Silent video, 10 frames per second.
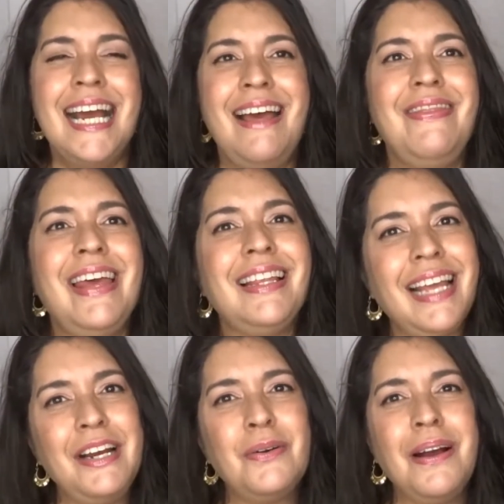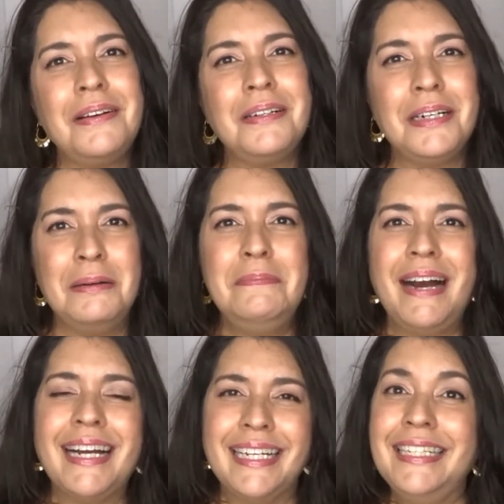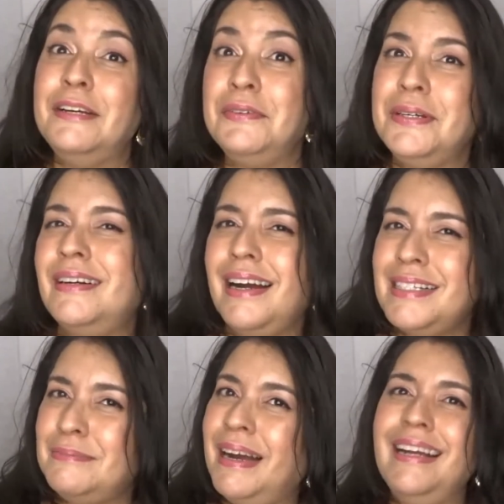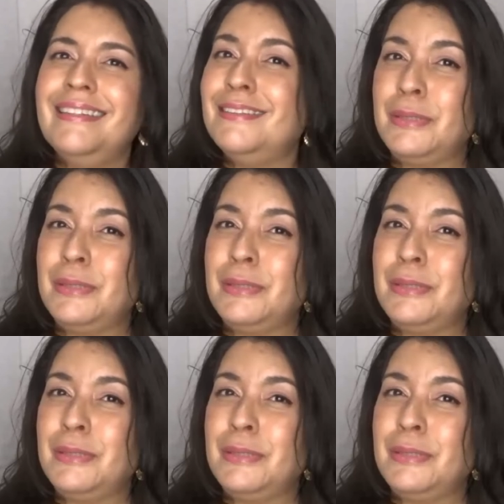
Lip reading: and then later on I'll come back and give you guys my